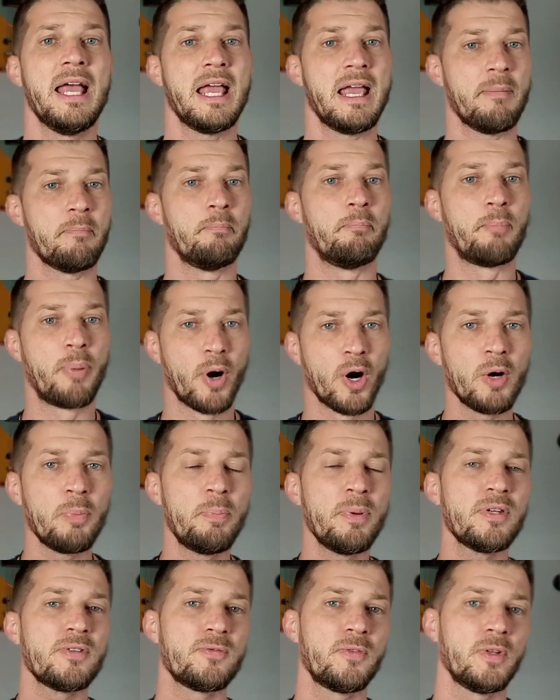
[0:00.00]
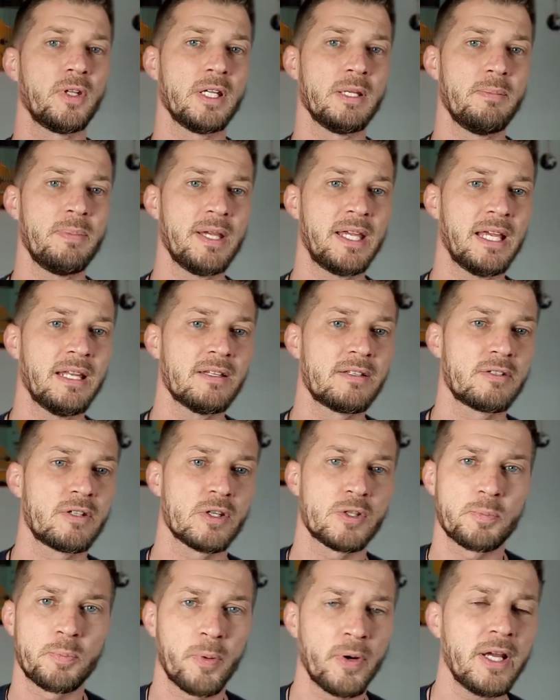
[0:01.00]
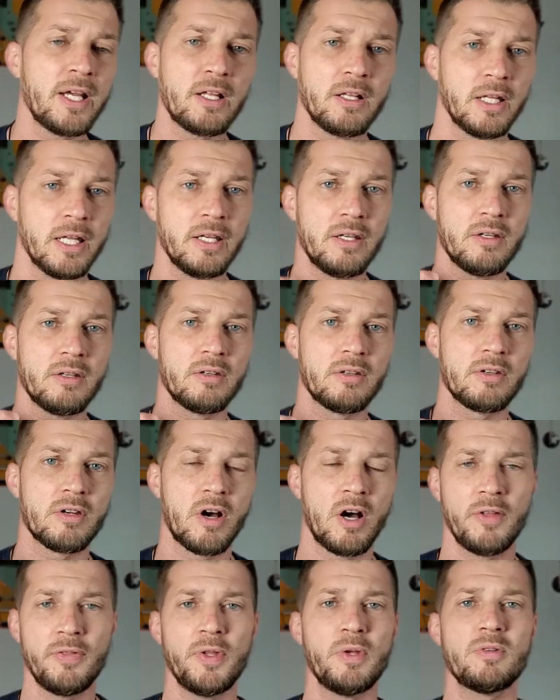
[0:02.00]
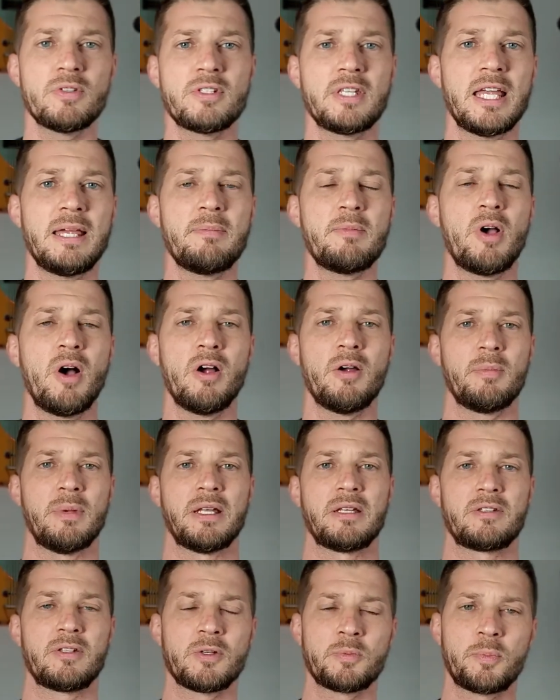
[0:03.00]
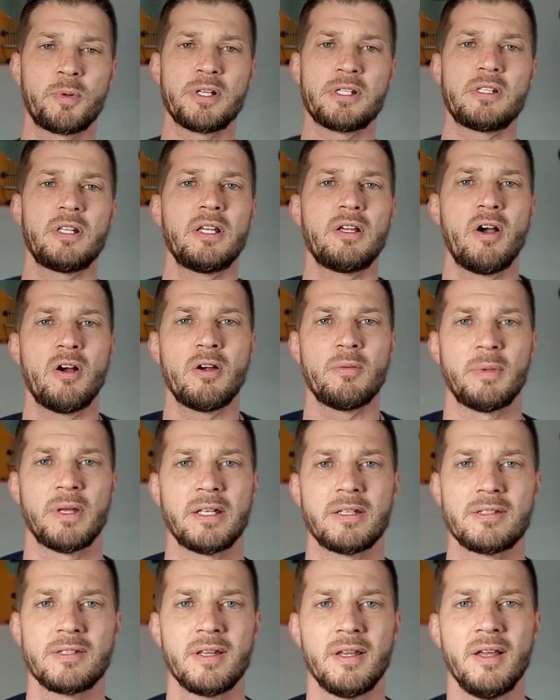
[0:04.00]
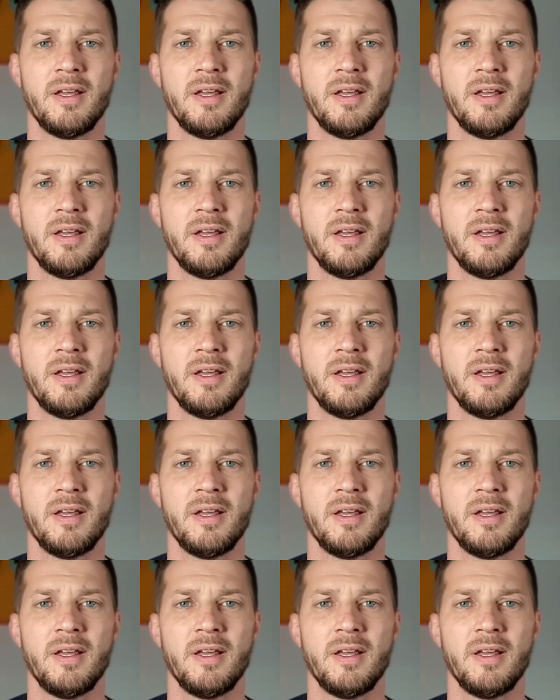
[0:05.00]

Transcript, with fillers: and purposefully begins to sprinkle it on those same garments, those priestly garments.